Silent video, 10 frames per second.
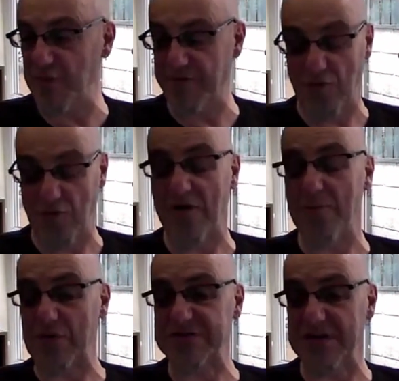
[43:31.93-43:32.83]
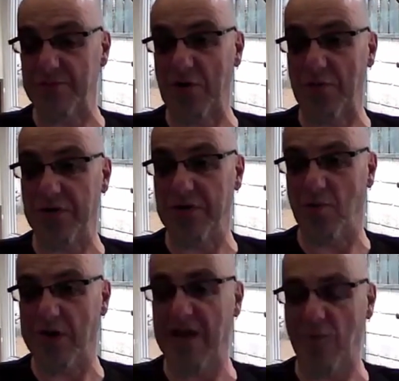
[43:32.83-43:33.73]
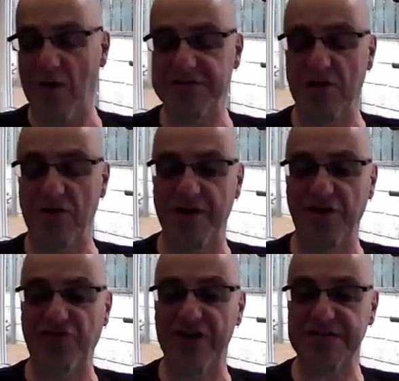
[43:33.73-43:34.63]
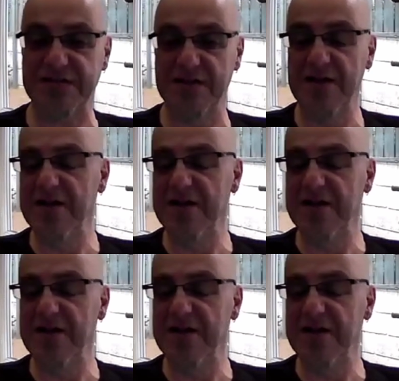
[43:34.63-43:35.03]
with all of our books at the moment, and we're getting quite a lot of interest